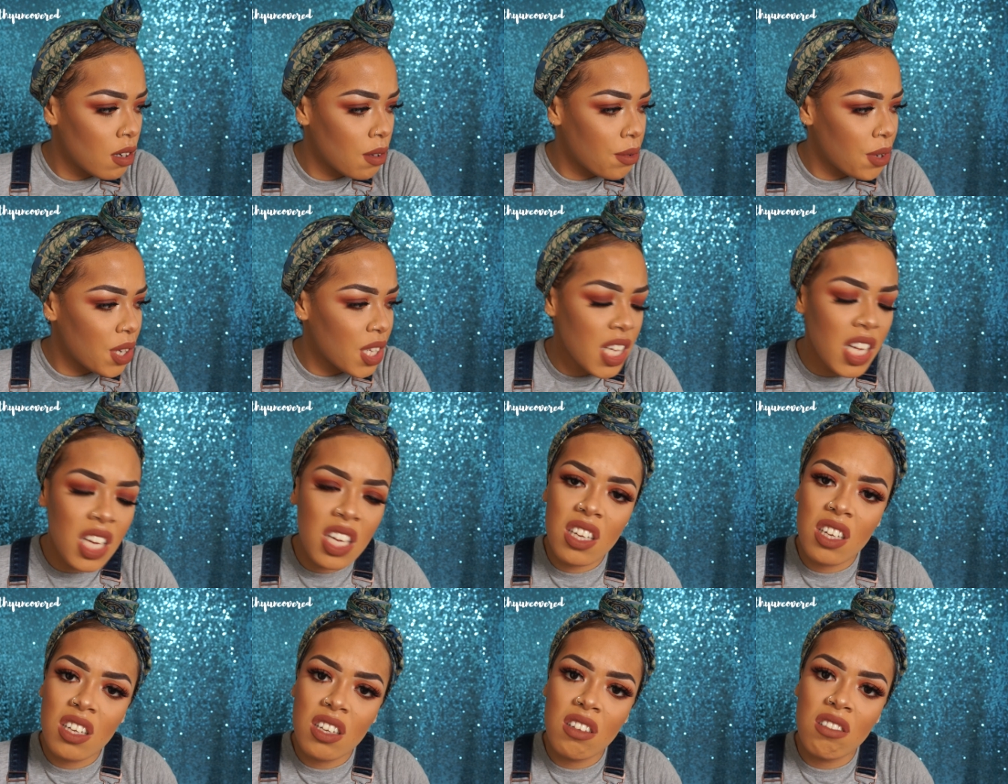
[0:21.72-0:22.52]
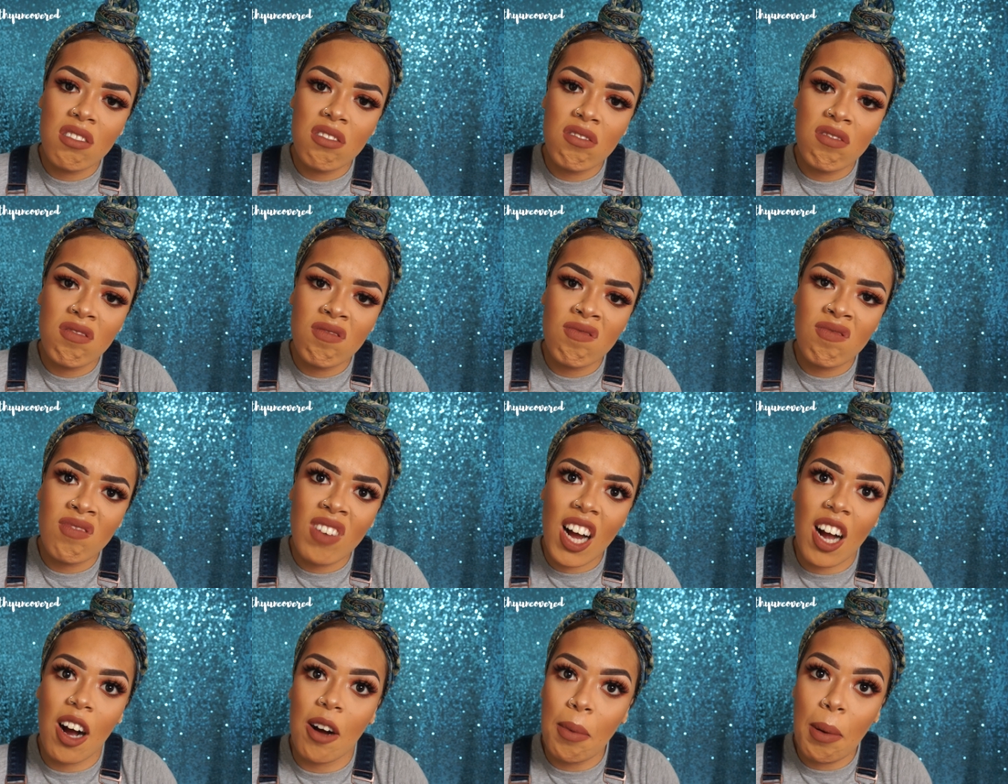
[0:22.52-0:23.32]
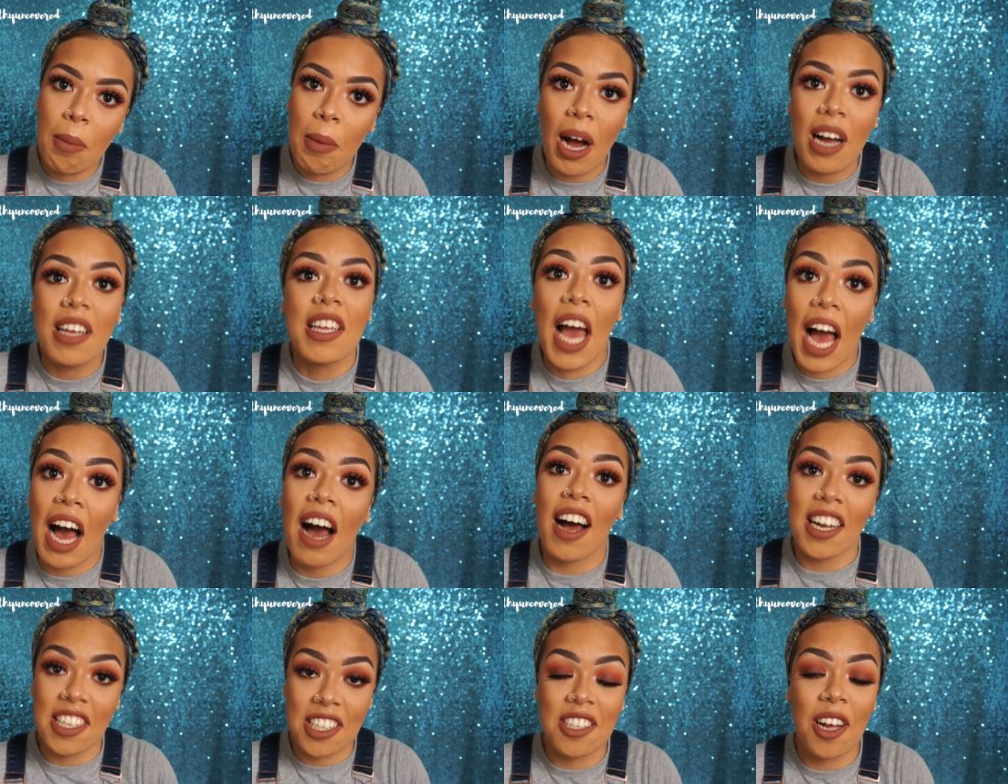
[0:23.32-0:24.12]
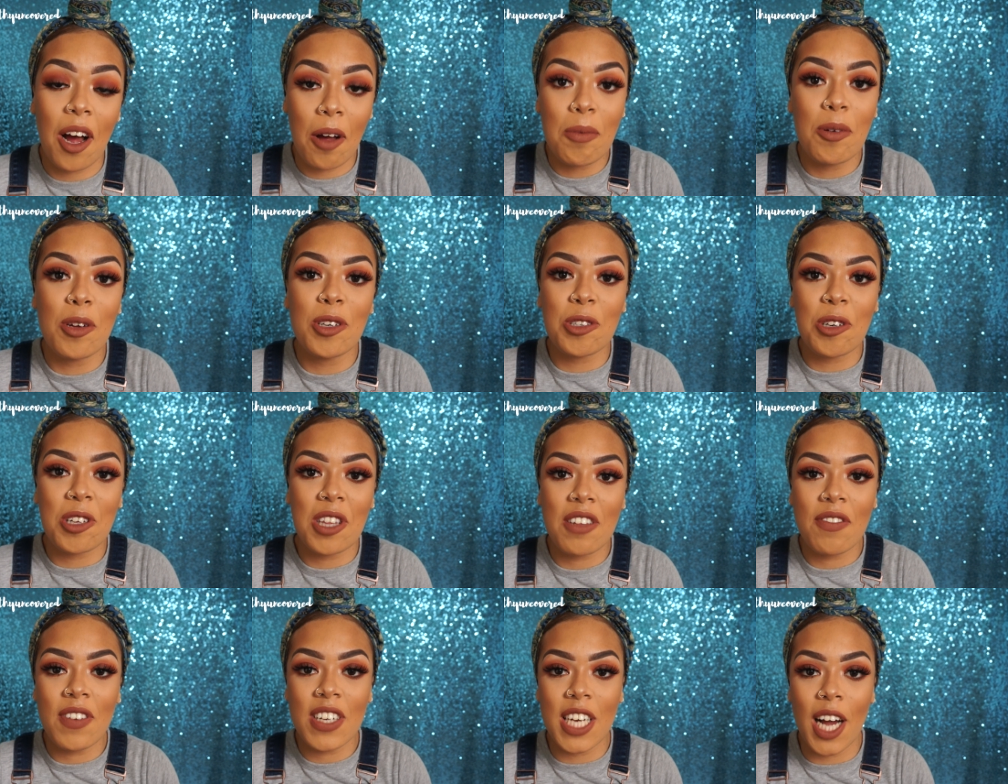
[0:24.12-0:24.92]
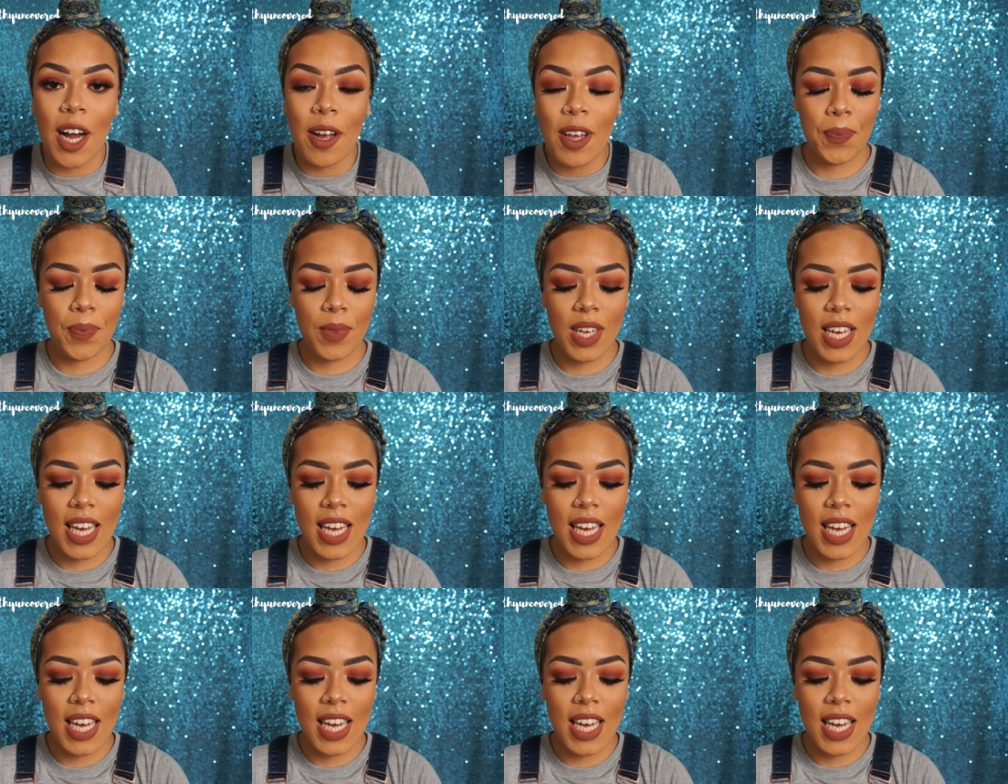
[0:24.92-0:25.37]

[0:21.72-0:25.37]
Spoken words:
what is it? I can't remember. Yeah, I just hope you enjoy this video.